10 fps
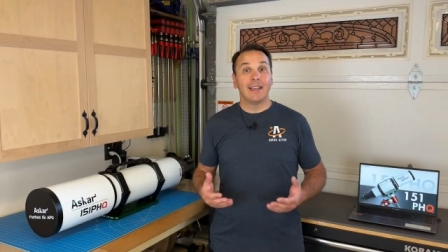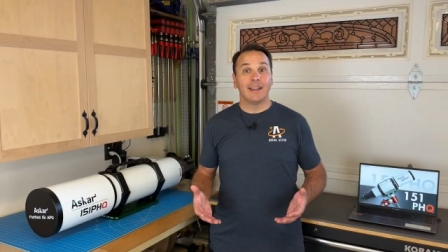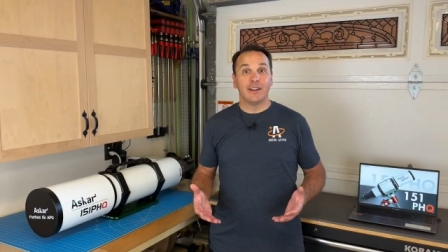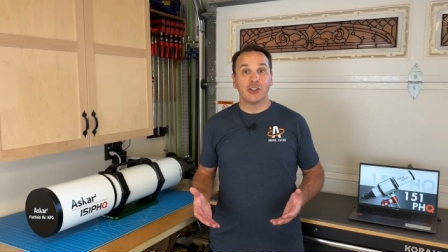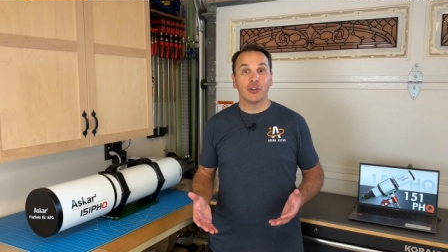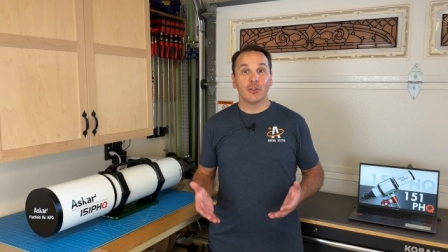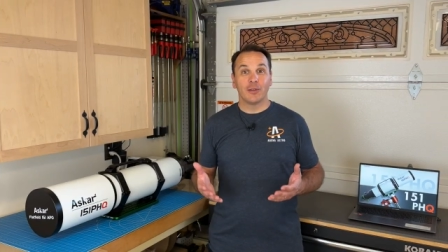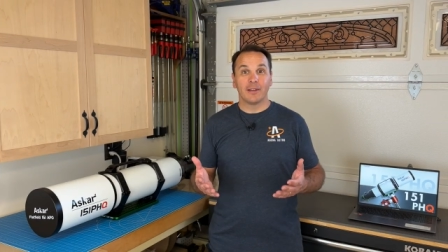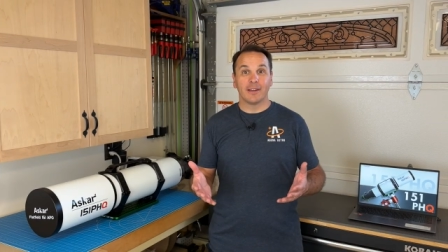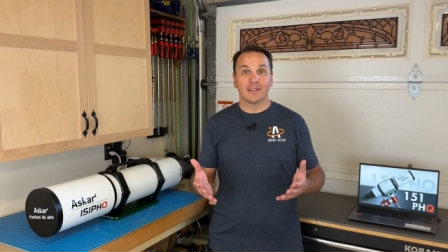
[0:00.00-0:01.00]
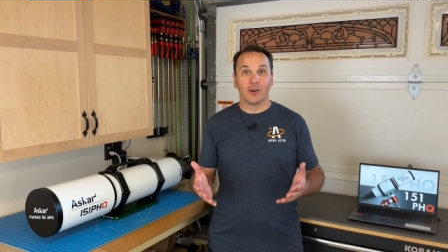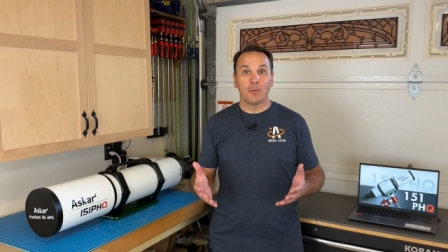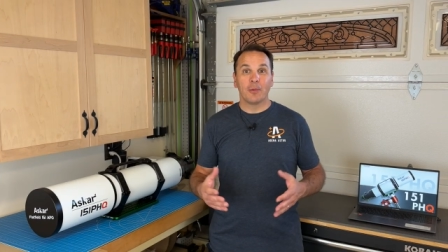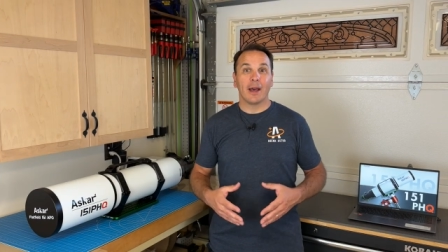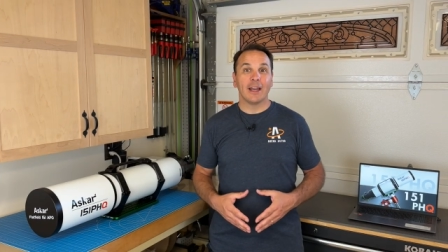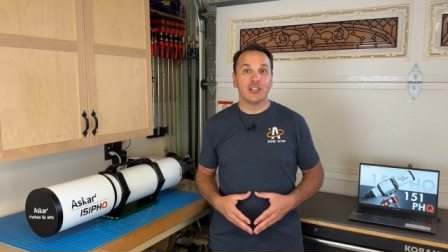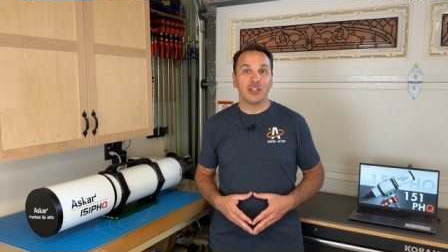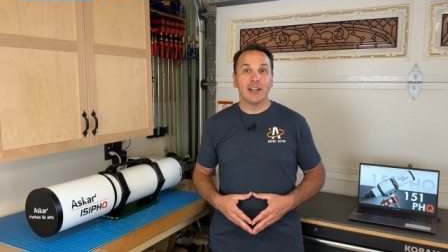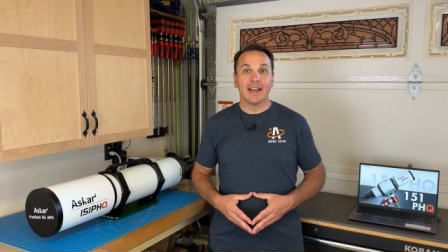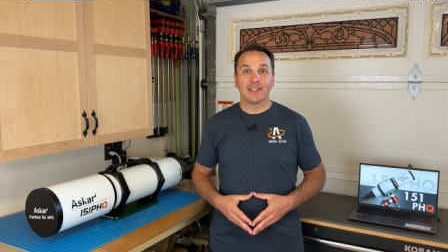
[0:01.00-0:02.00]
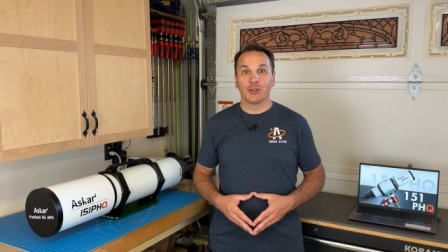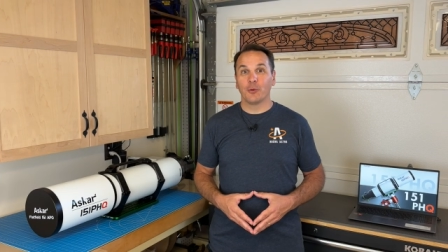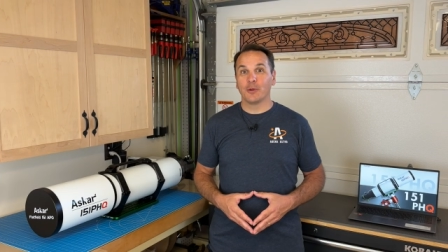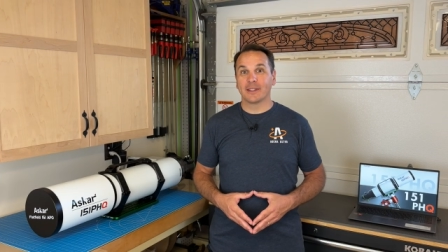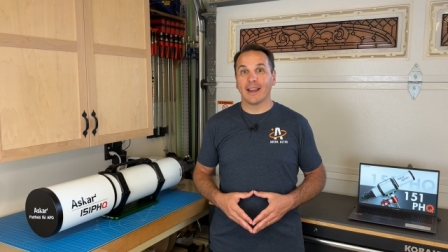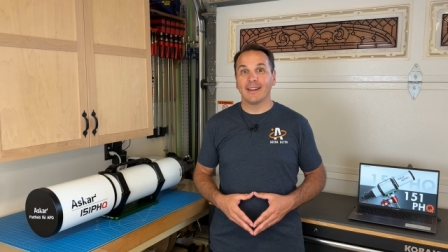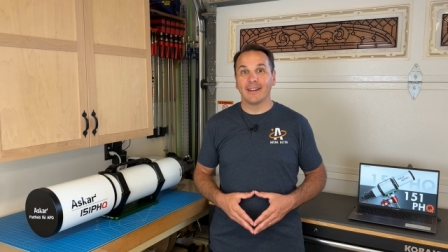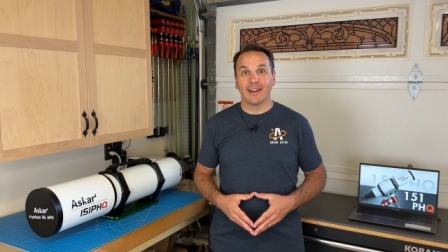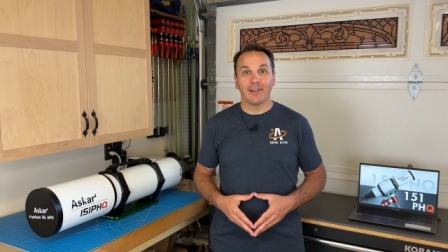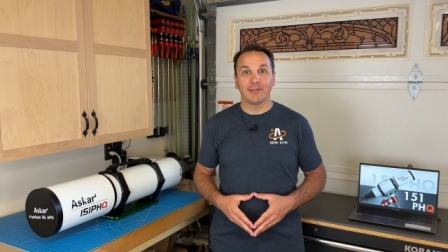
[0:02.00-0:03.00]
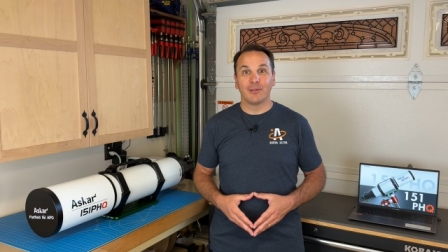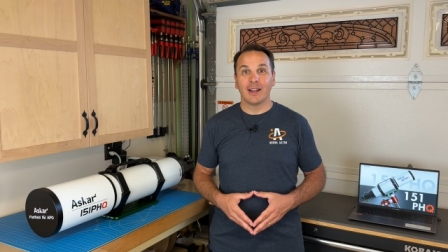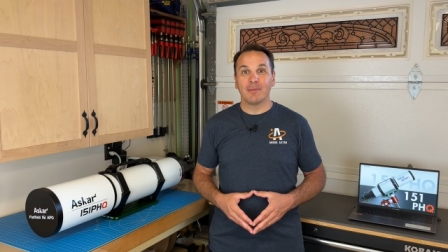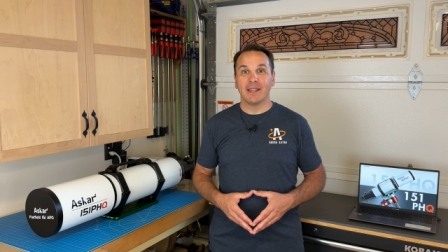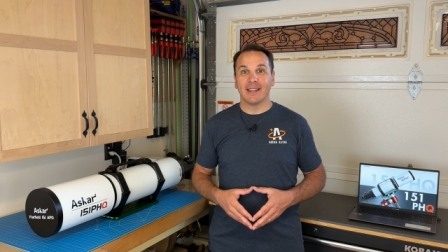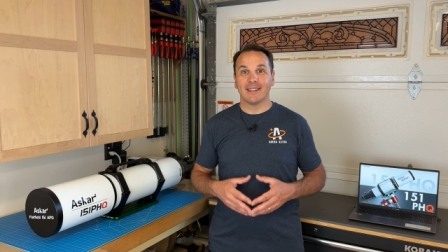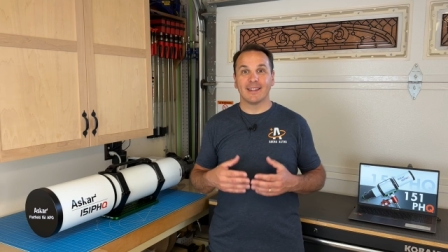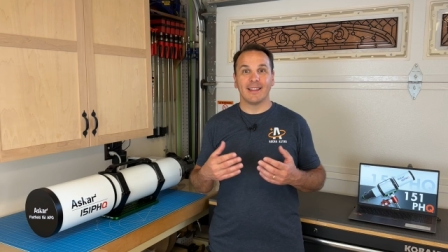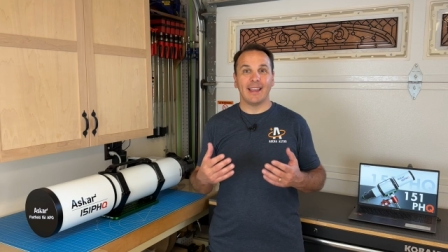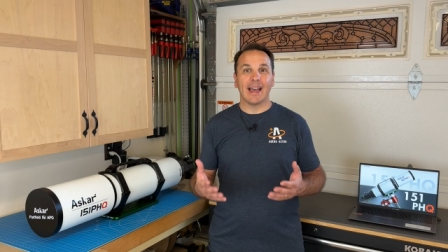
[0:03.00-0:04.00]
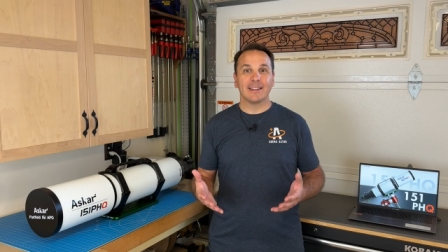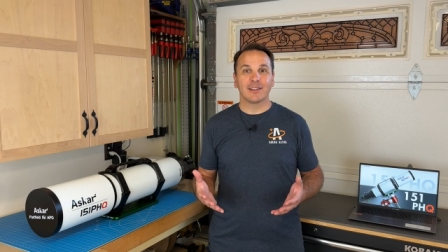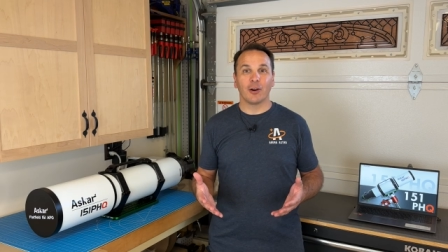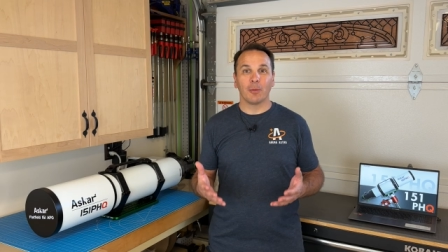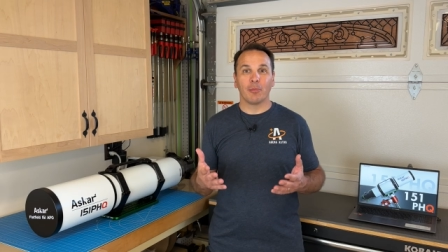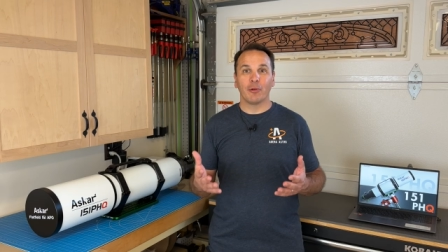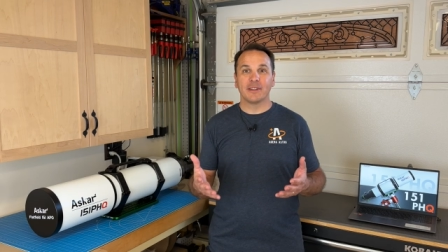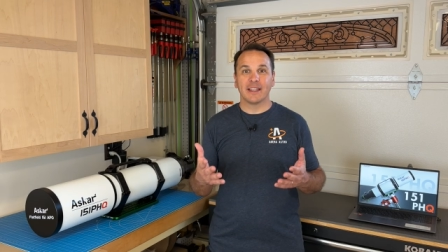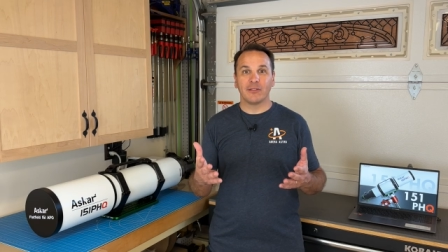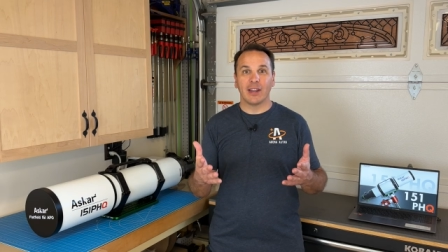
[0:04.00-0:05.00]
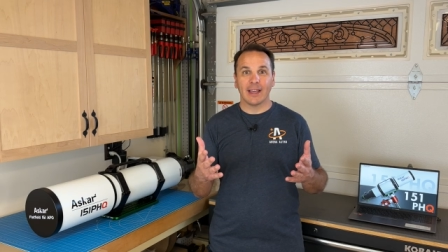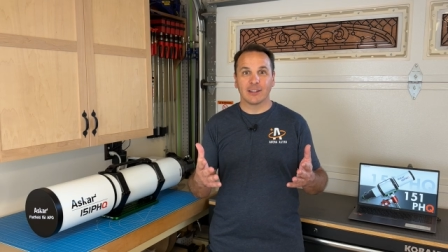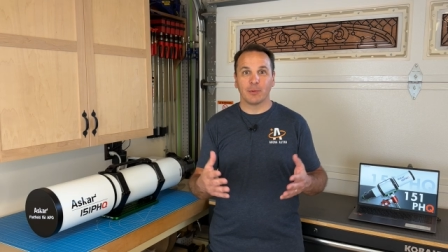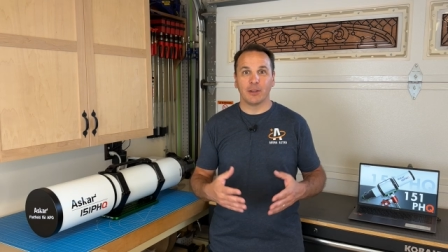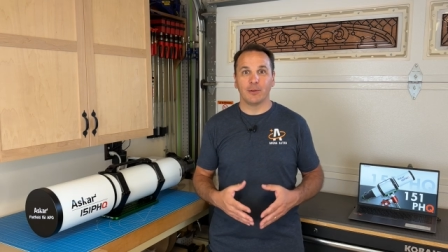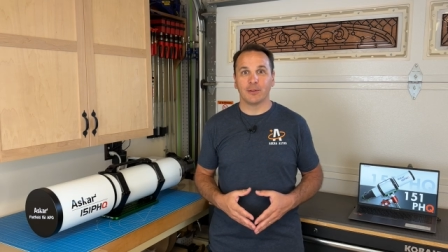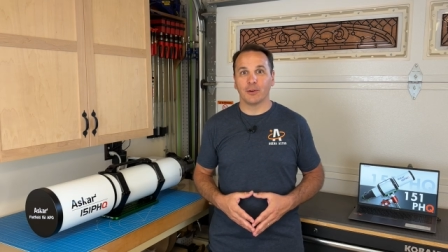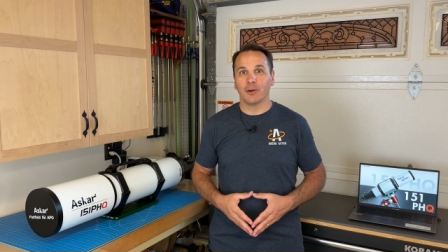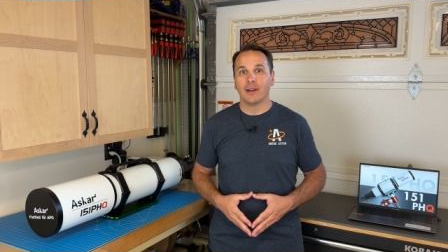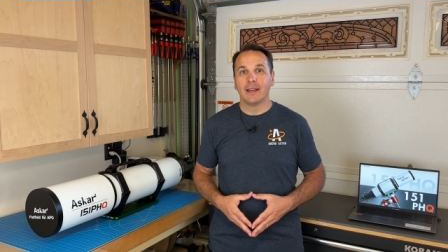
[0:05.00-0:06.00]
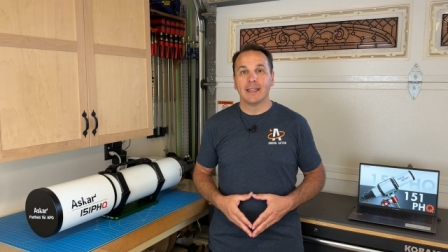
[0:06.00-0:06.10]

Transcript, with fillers: In addition to the telescope, Agena Astro was kind enough to let me test the Askar 0.7X reducer,